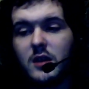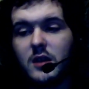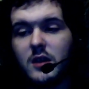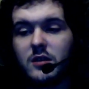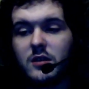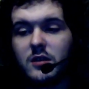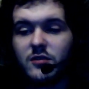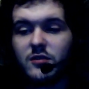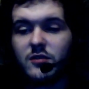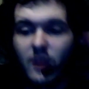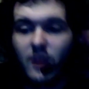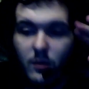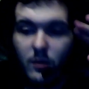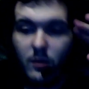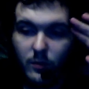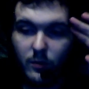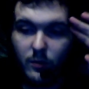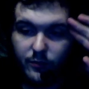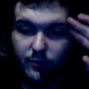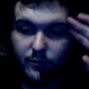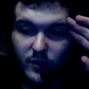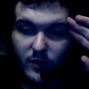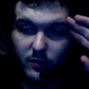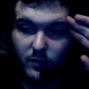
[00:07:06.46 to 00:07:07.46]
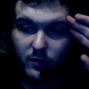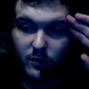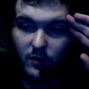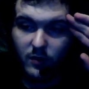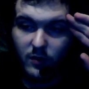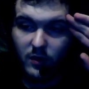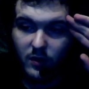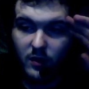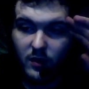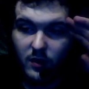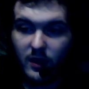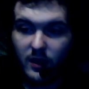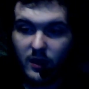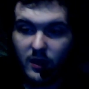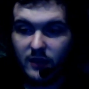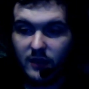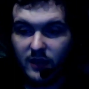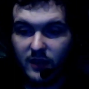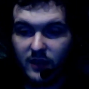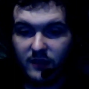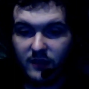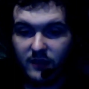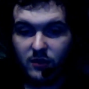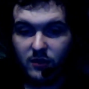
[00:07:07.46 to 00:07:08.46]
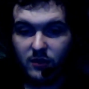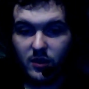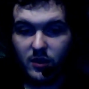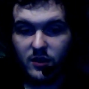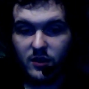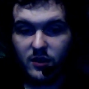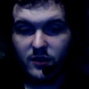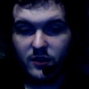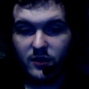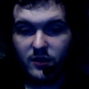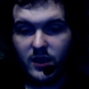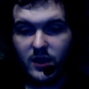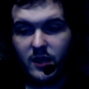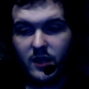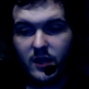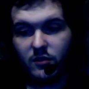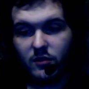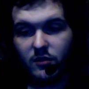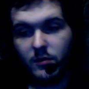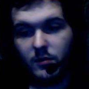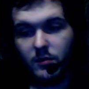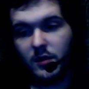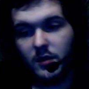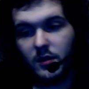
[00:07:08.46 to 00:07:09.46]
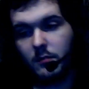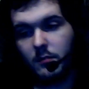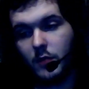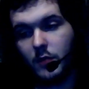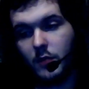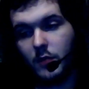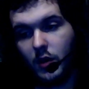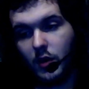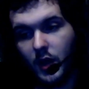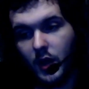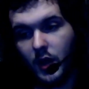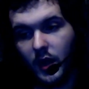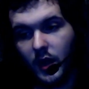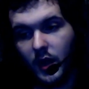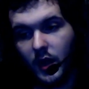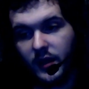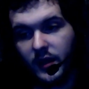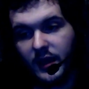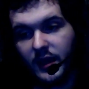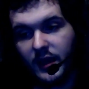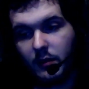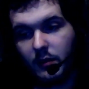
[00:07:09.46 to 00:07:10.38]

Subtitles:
So let's look at some of the more art in that